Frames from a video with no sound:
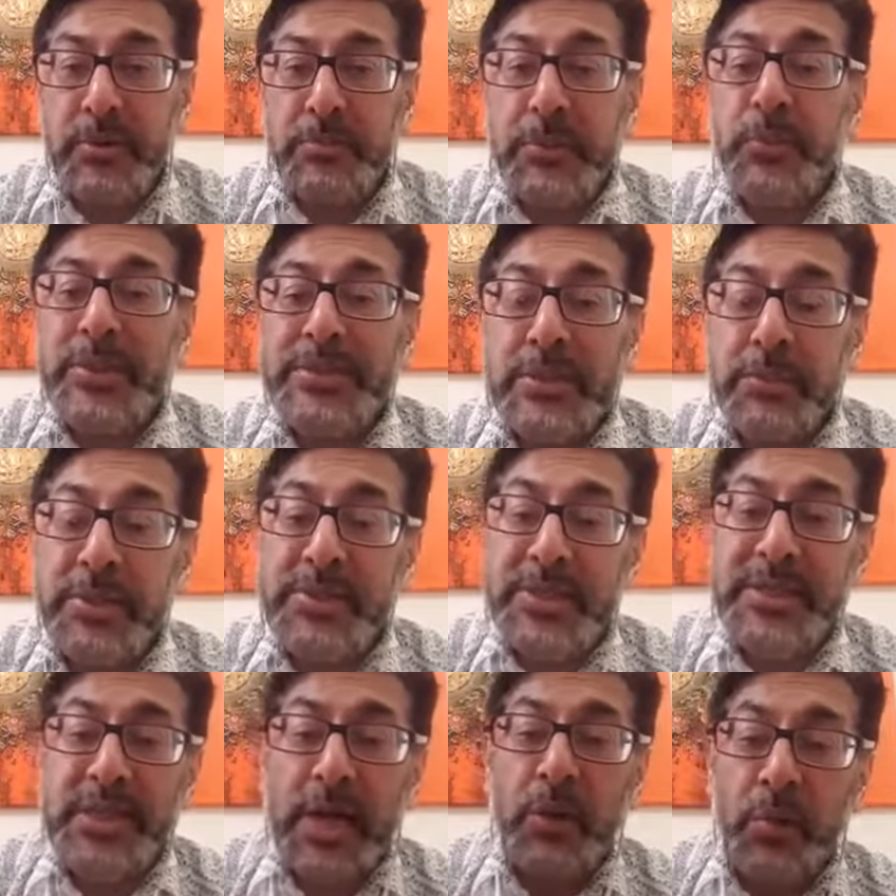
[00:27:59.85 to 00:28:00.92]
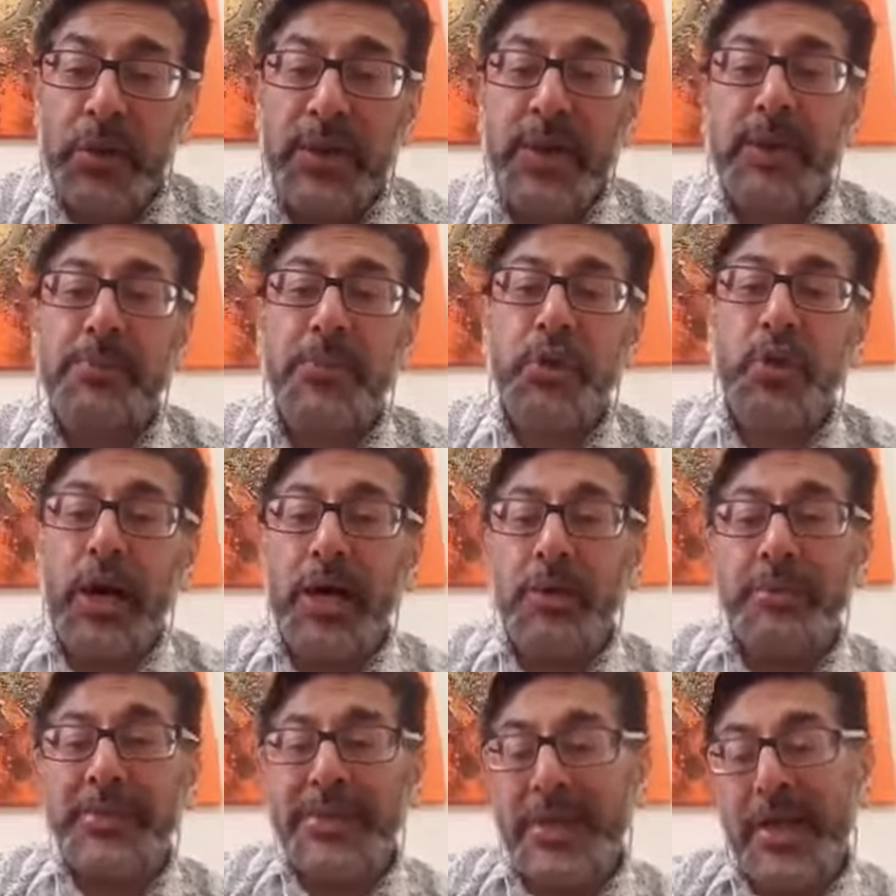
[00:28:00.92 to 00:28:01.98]
But when someone says, I will help you,
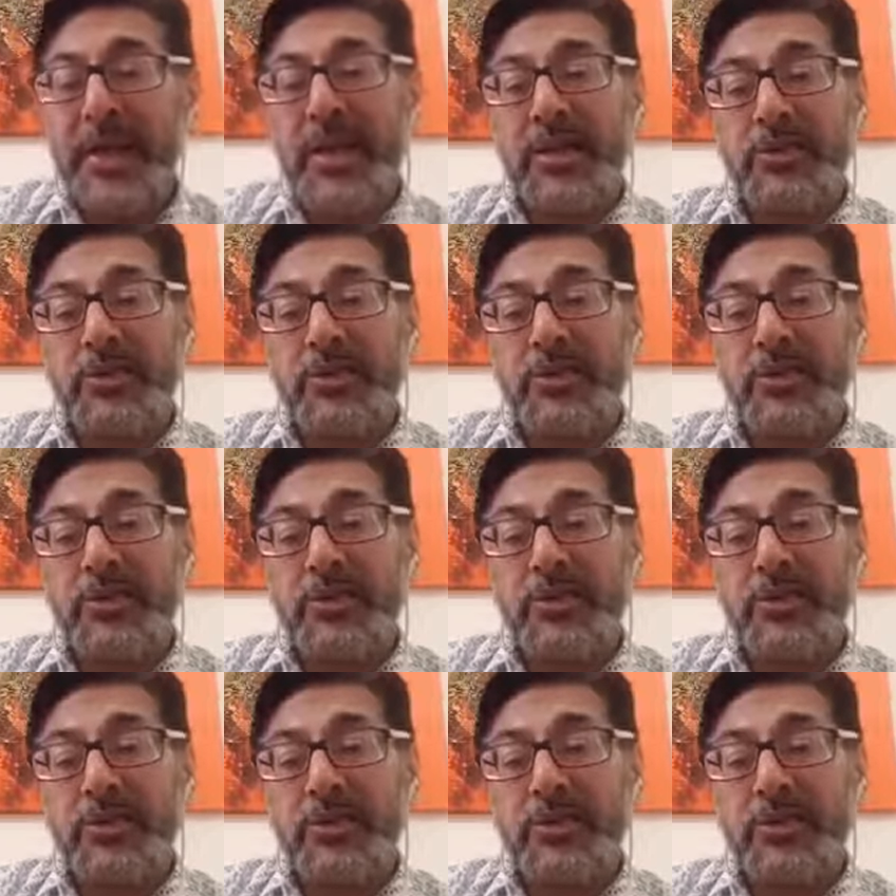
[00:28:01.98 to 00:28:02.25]
I'll be there,